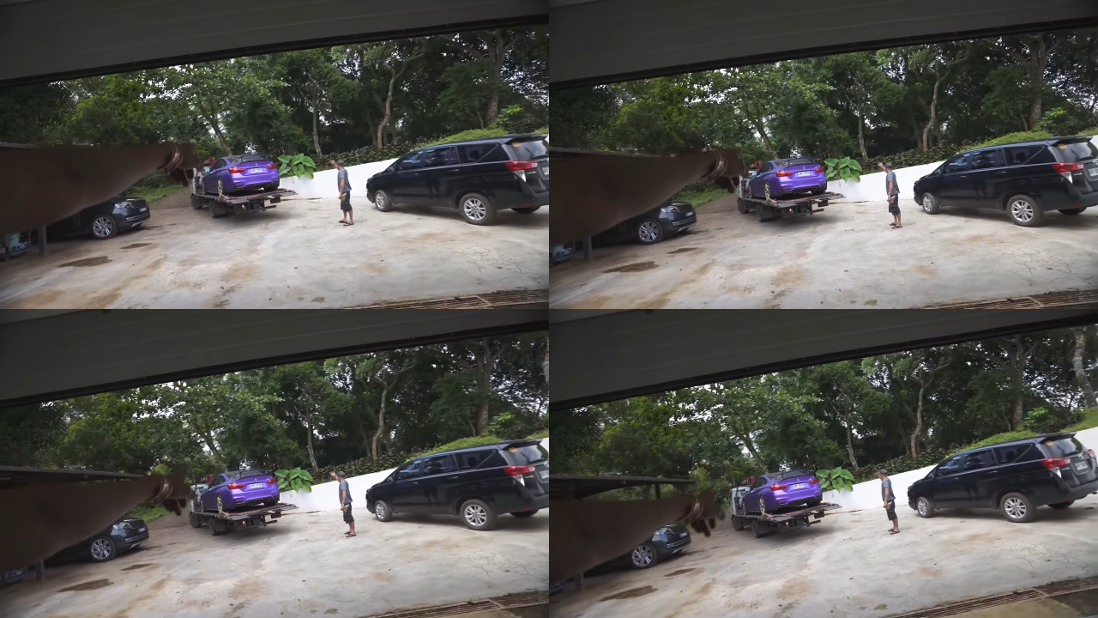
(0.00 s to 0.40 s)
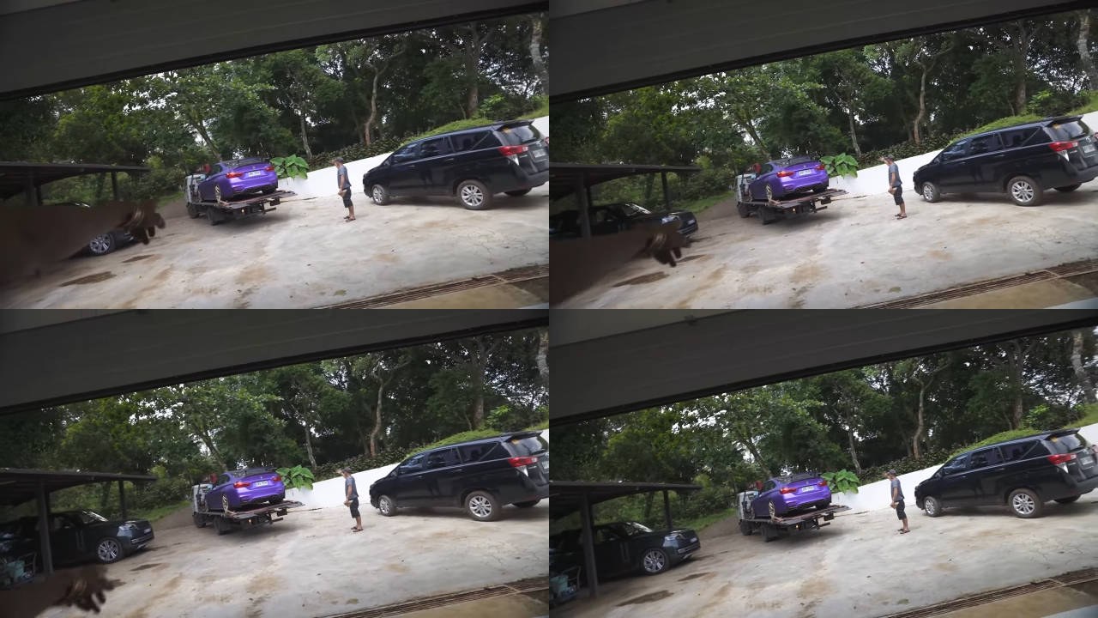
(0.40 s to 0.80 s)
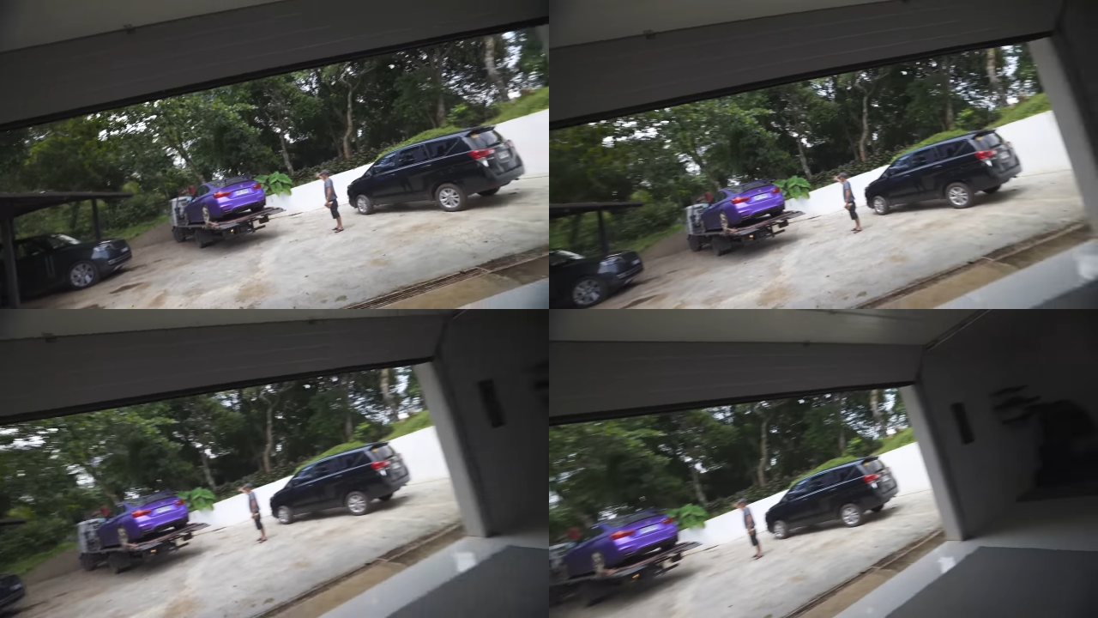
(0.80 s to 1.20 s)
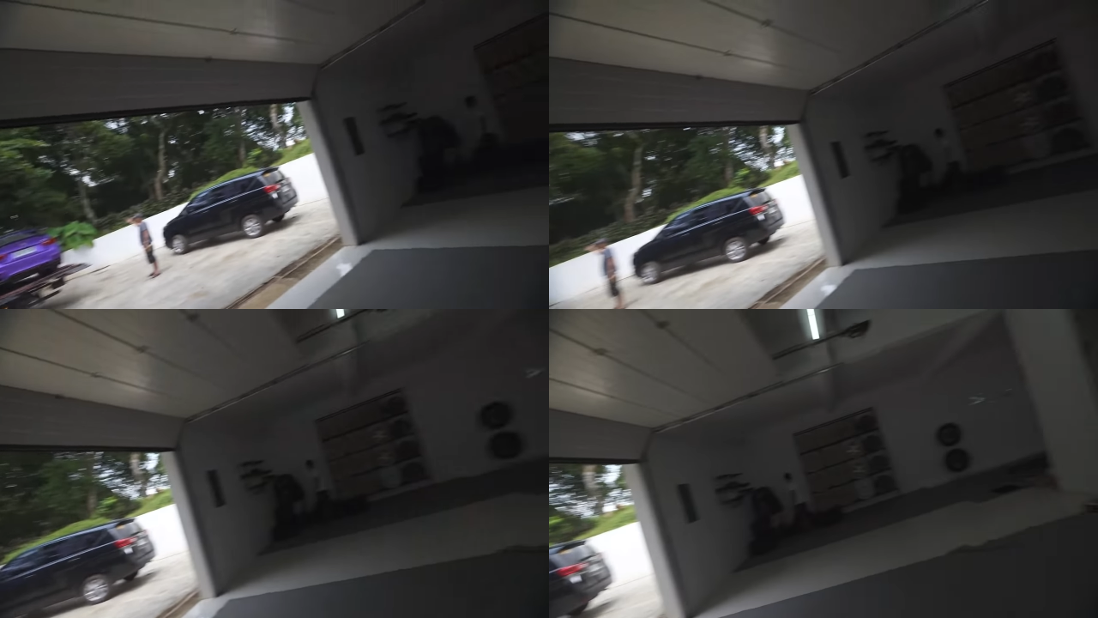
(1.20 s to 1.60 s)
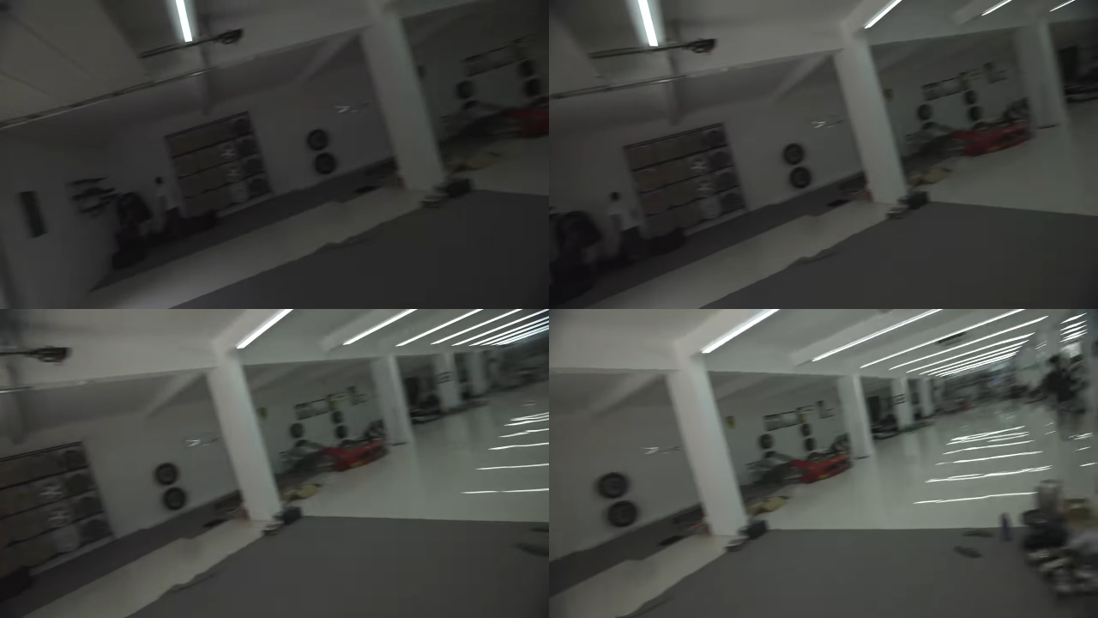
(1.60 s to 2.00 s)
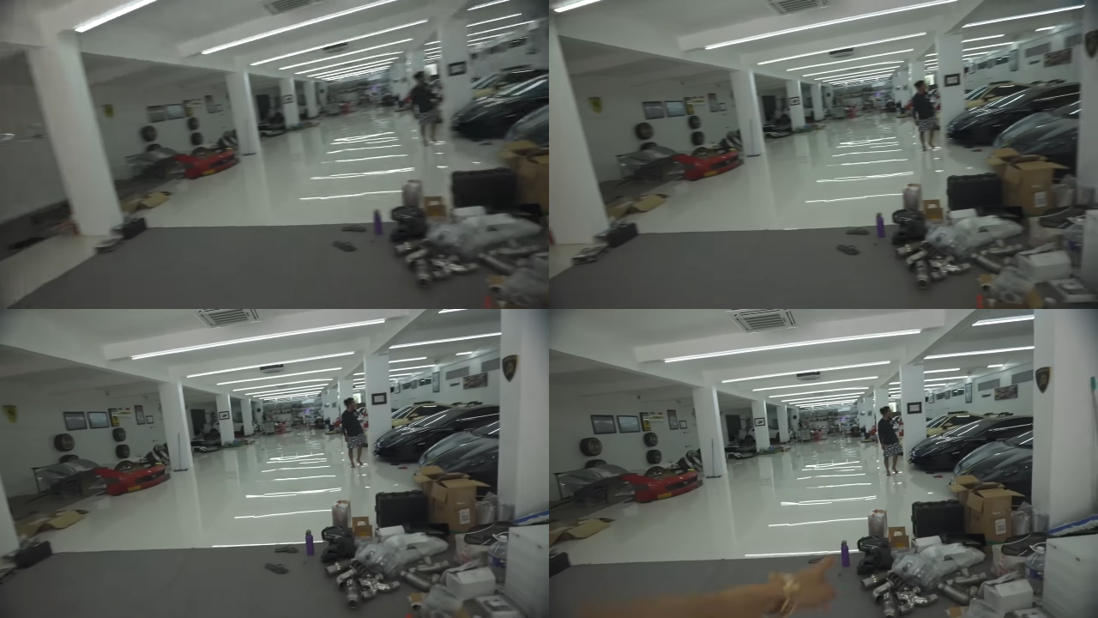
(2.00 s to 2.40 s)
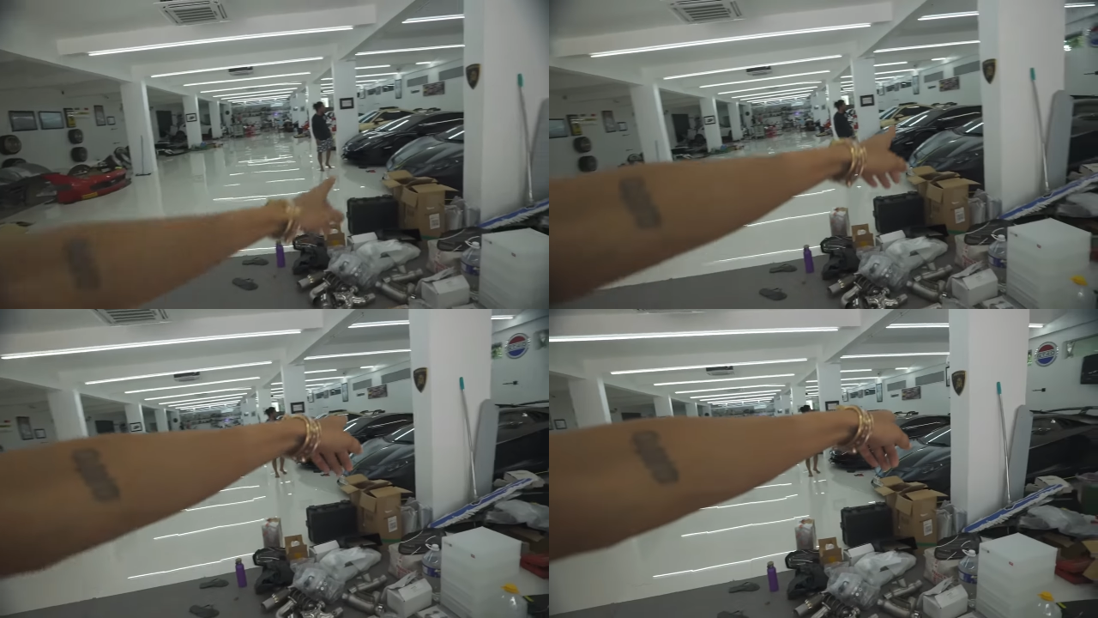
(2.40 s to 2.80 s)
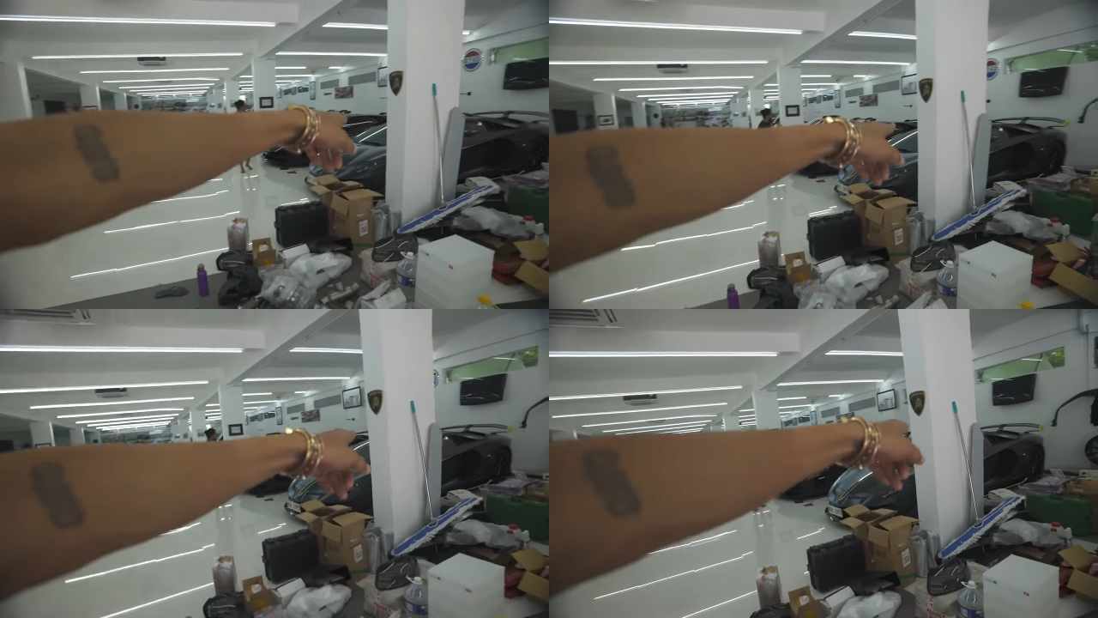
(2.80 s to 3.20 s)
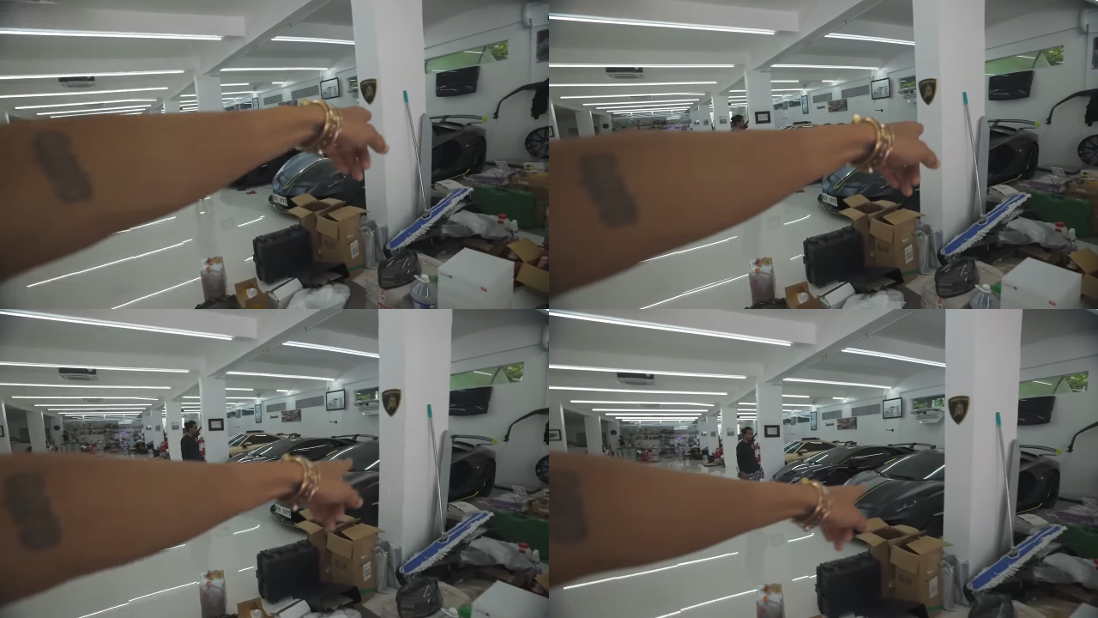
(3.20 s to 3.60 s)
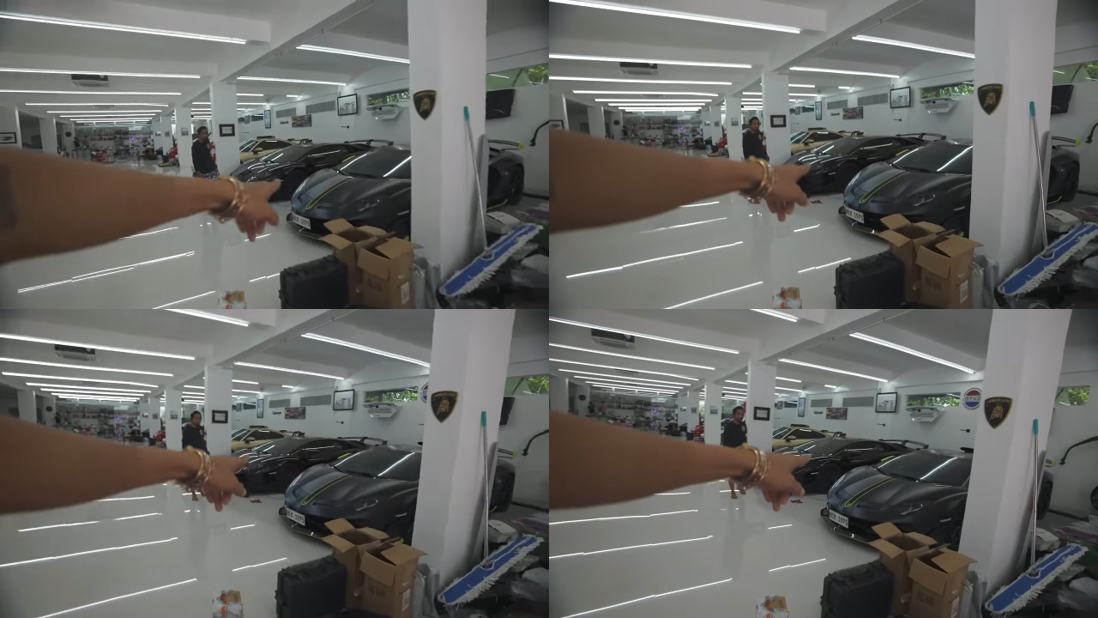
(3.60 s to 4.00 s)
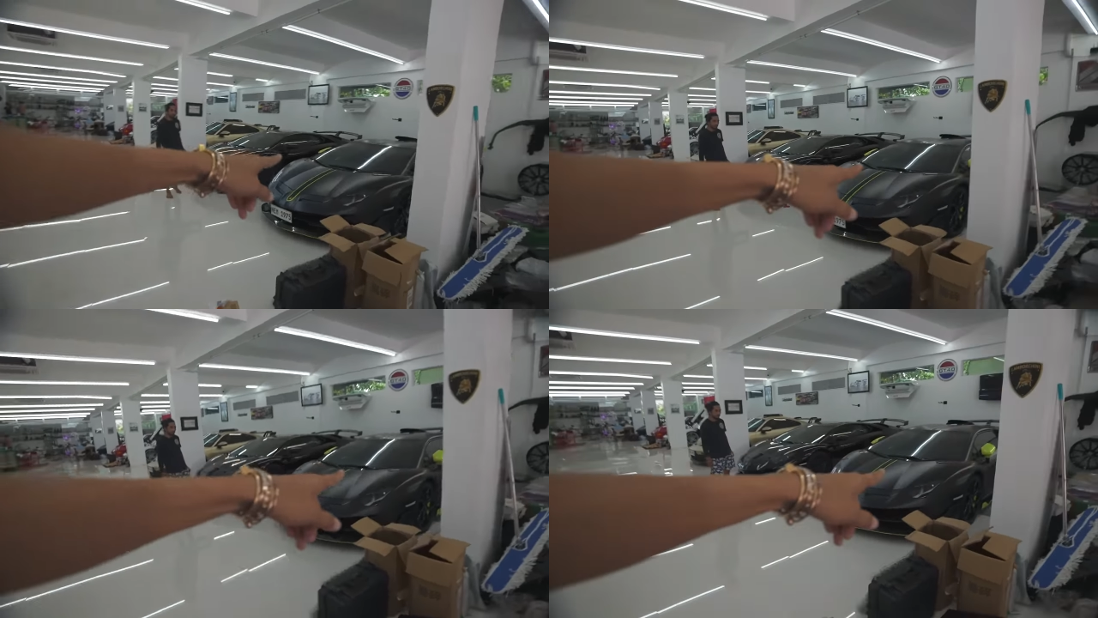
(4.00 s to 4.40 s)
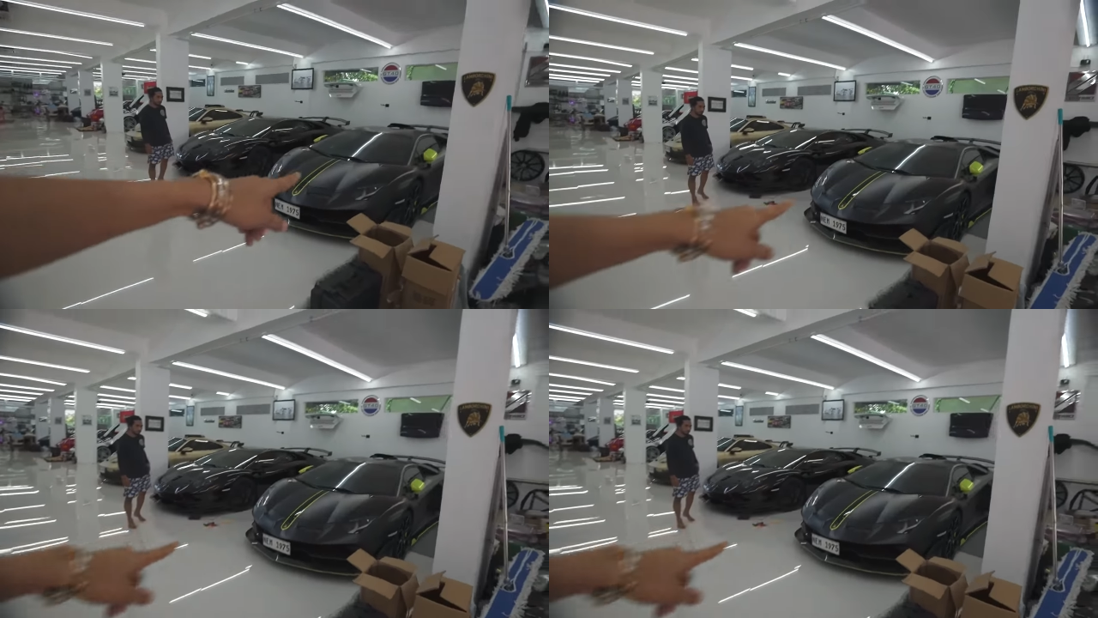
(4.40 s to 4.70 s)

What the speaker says: (no speaker visible)